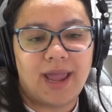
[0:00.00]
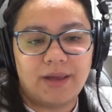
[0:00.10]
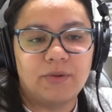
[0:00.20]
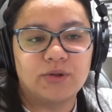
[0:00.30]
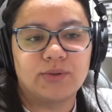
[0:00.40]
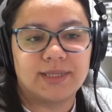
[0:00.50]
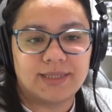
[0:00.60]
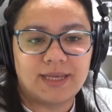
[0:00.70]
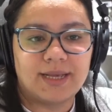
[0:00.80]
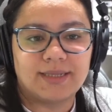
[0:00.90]
able to
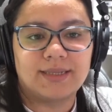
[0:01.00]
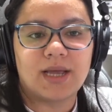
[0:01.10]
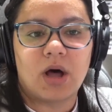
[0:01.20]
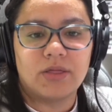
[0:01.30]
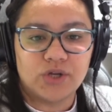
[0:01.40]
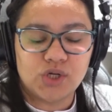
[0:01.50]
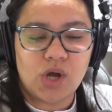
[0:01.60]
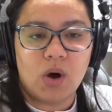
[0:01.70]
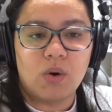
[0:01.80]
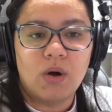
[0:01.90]
exist on the
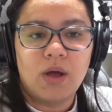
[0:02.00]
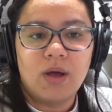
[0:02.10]
show